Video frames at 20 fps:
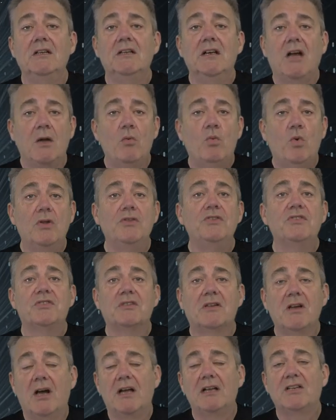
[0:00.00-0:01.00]
I once
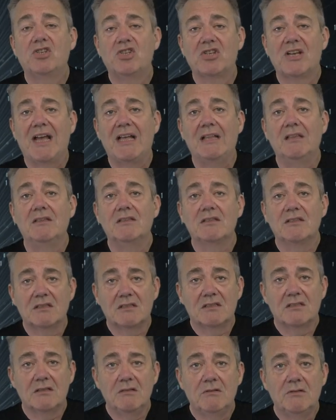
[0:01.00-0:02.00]
got a chance
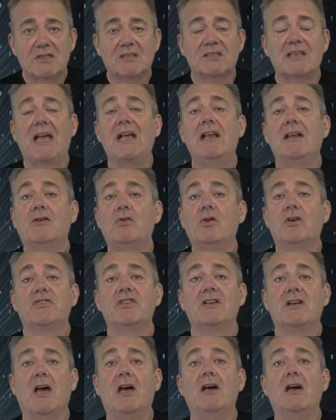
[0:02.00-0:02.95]
to sail across an